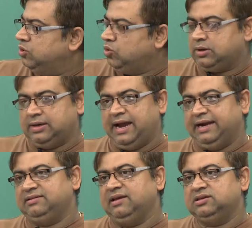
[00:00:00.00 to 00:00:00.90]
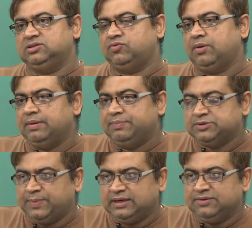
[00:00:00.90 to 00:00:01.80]
look at things from a
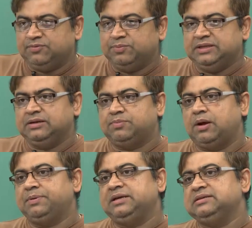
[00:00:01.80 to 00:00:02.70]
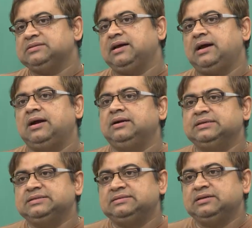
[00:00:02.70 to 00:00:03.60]
perspective of material properties like
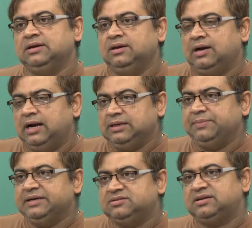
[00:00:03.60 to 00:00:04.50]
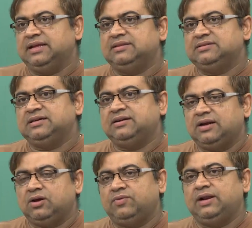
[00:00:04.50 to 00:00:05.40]
hardness, ultimate strength
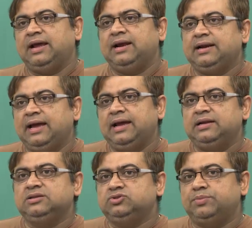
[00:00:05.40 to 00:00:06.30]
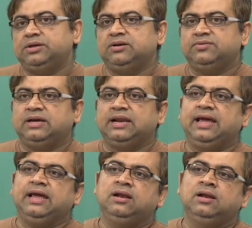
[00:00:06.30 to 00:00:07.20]
etc. on one hand and the geometry of the
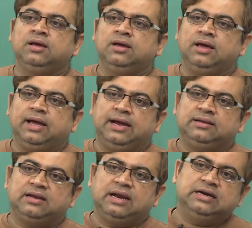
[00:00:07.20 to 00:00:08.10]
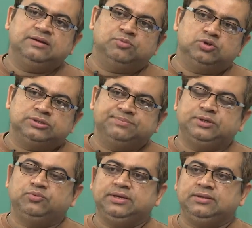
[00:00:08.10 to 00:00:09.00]
grain and the relative
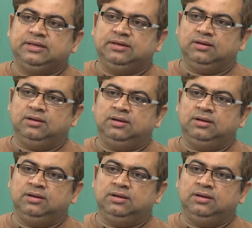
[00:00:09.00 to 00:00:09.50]
motion between the